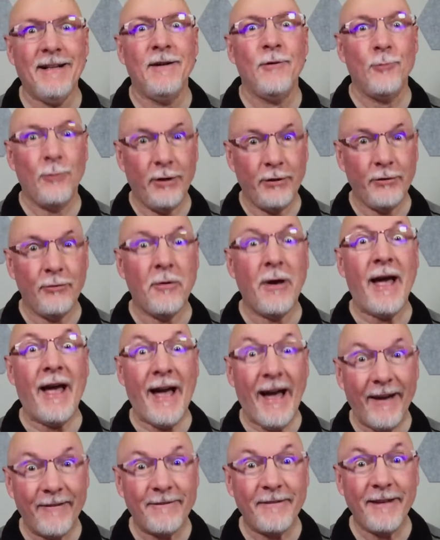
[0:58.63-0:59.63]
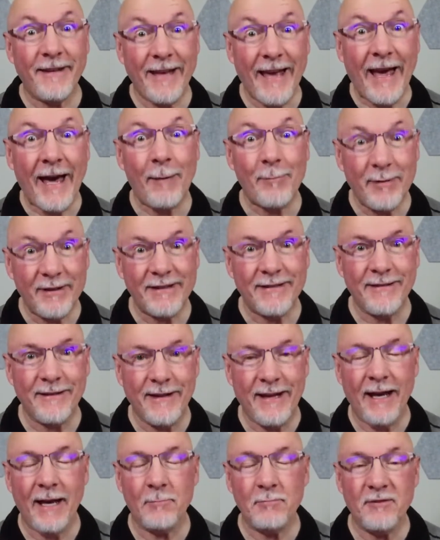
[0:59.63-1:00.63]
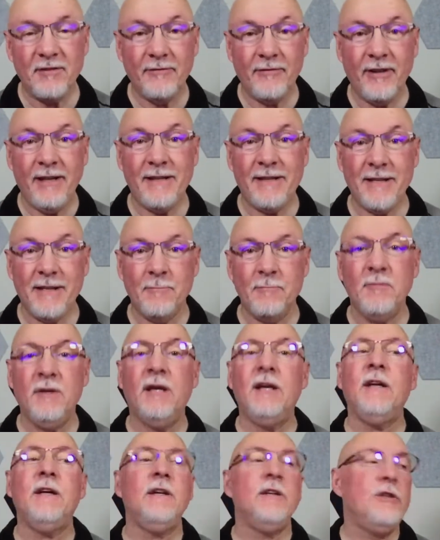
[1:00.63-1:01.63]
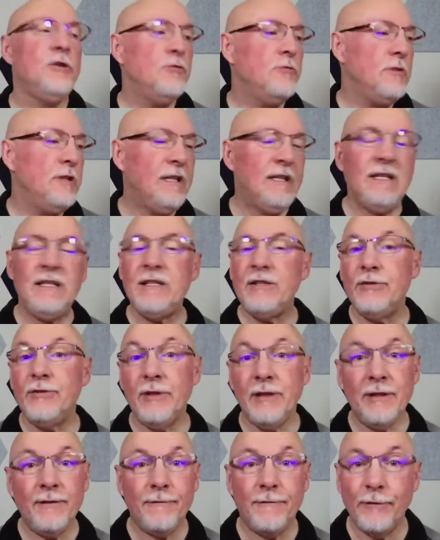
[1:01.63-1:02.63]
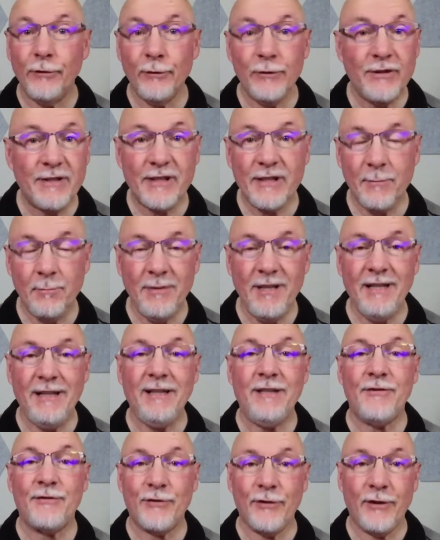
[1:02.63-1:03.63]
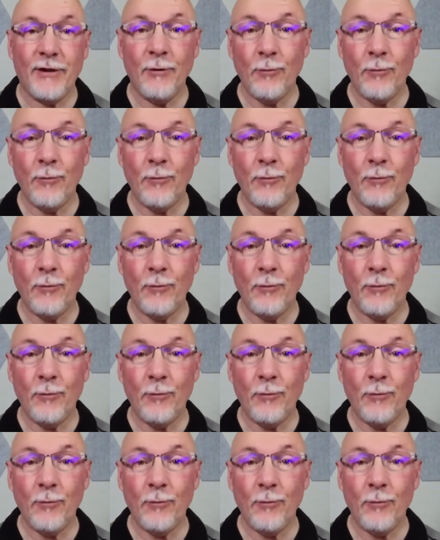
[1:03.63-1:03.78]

Well, you have to captivate them. You need to influence the media so they